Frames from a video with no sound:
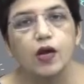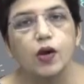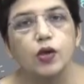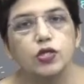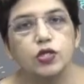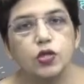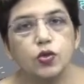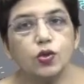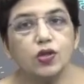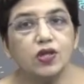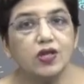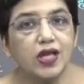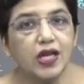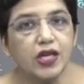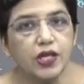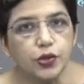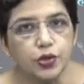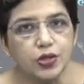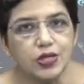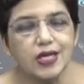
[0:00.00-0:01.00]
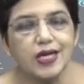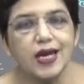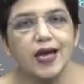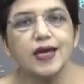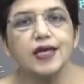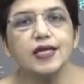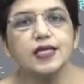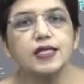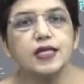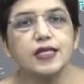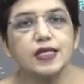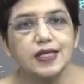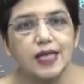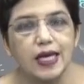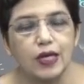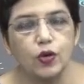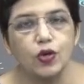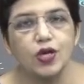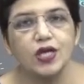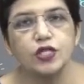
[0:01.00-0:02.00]
So they utilize the
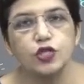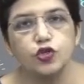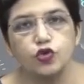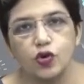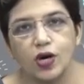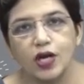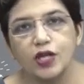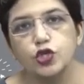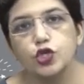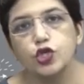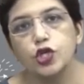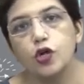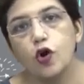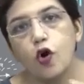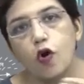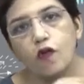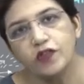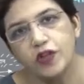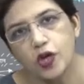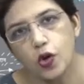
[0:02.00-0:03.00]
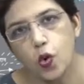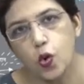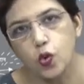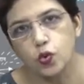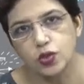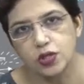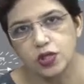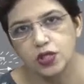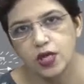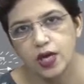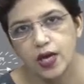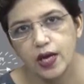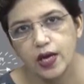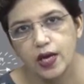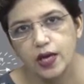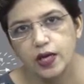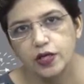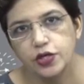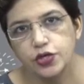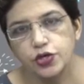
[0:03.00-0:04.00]
cellular structure of the host
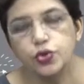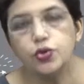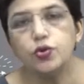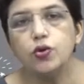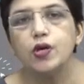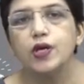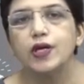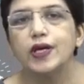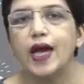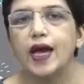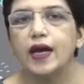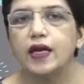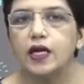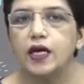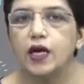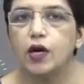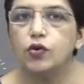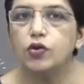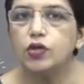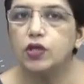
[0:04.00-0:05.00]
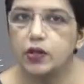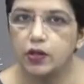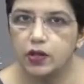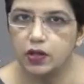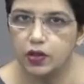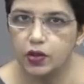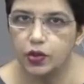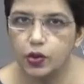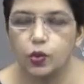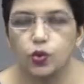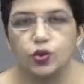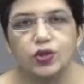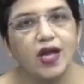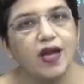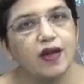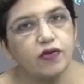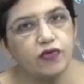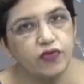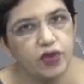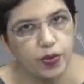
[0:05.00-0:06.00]
to carry out growth
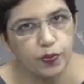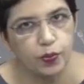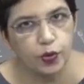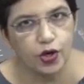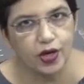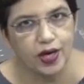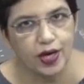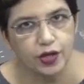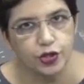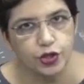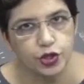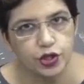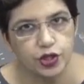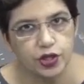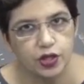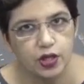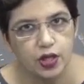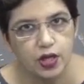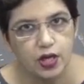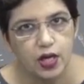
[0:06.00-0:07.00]
and reproduction.